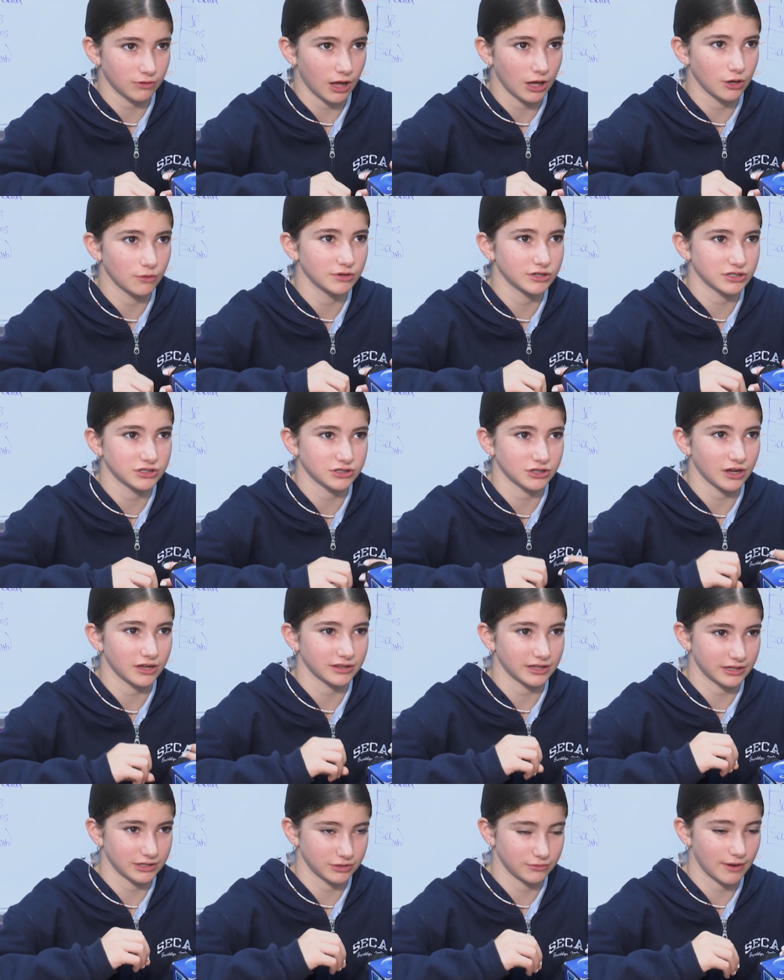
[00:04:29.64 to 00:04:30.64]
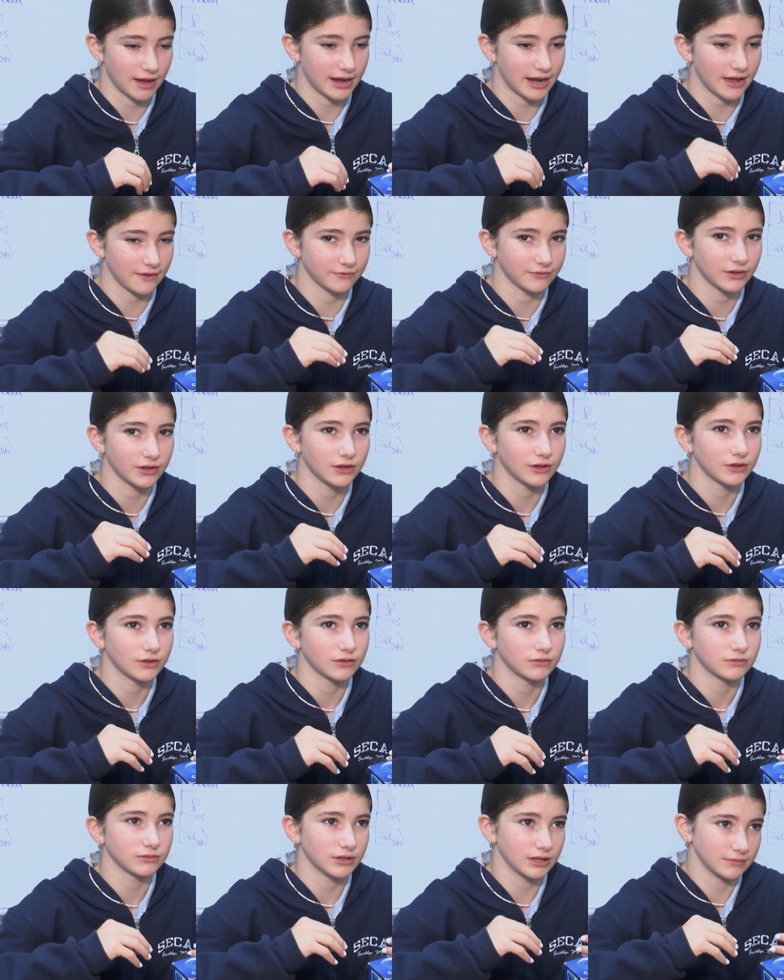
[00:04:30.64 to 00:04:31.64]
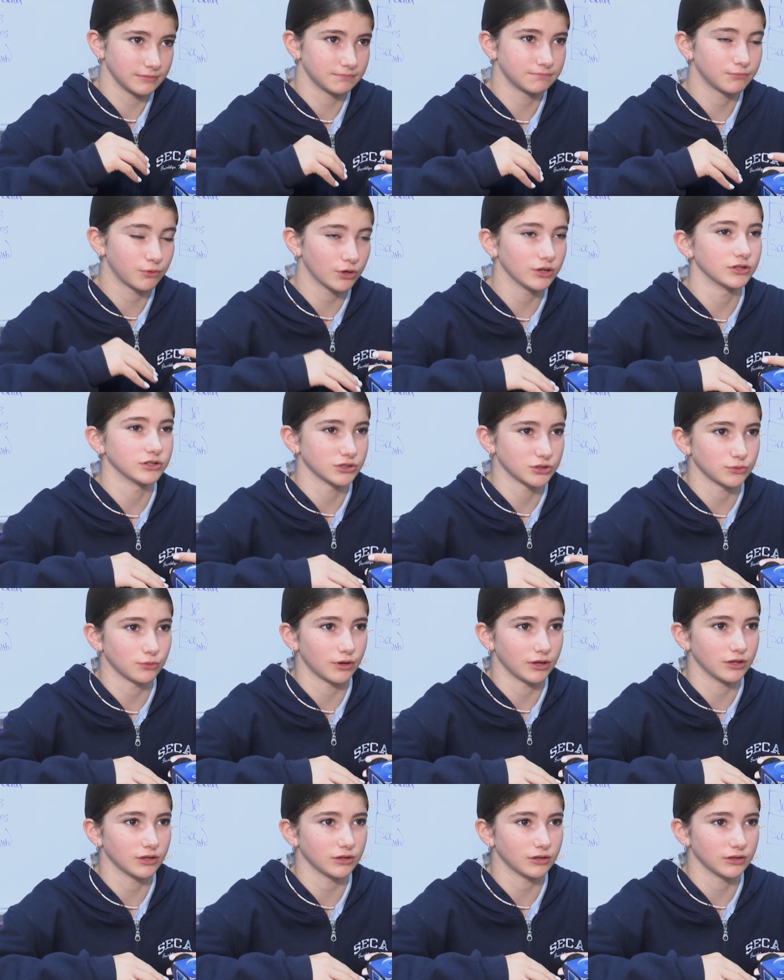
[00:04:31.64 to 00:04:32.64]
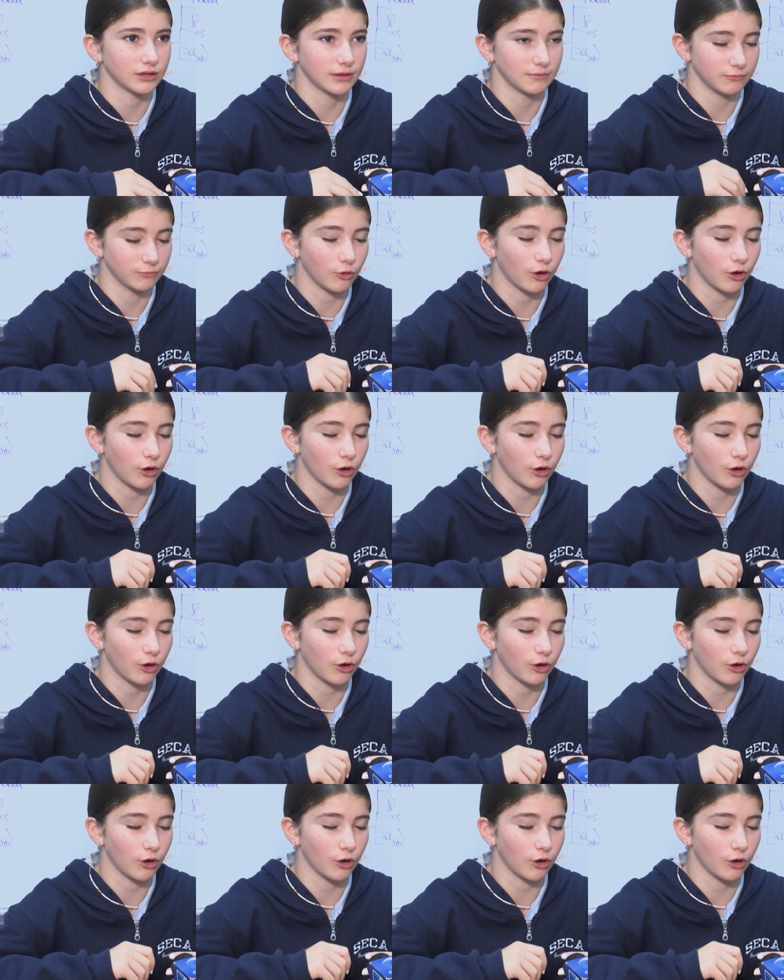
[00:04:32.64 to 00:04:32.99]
I always thought that you had to have it put in soil and